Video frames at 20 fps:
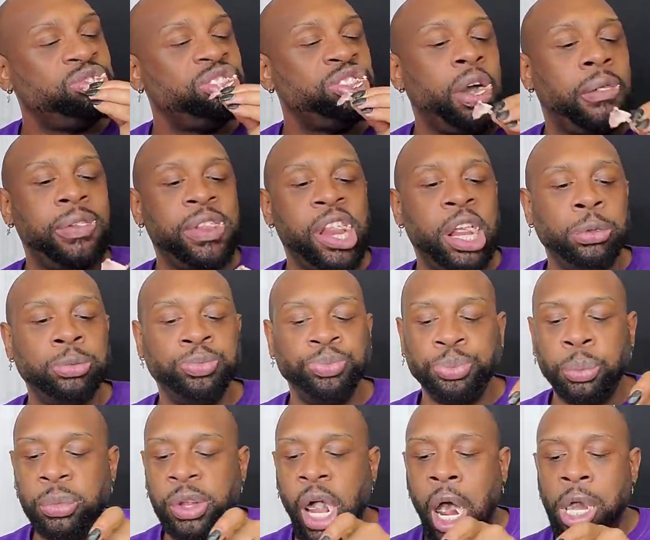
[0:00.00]

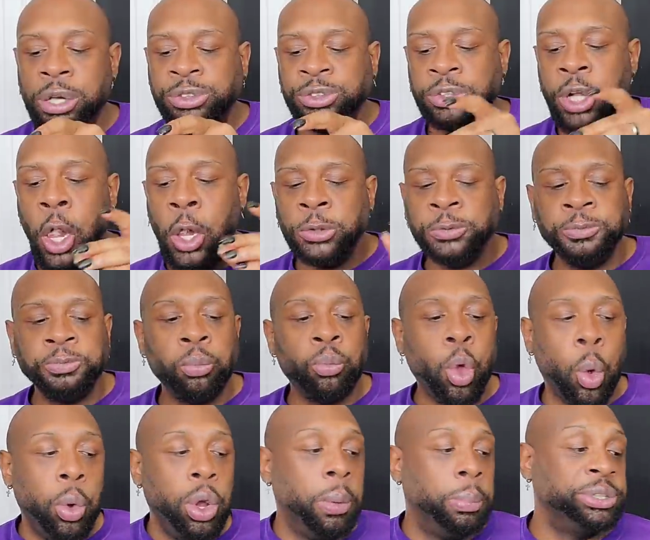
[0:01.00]
Mm-hmm.
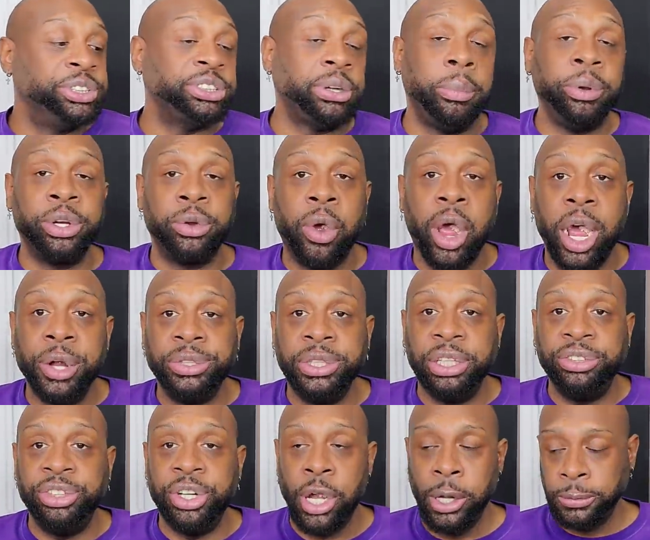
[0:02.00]
We're gonna put some in the ground
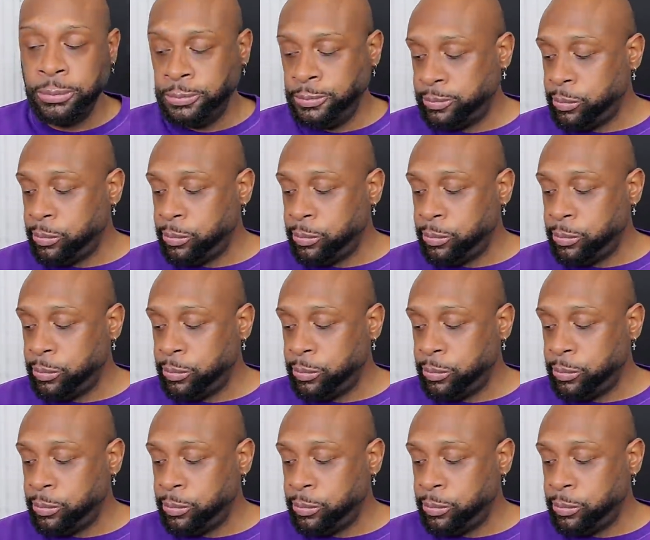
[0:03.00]
next year.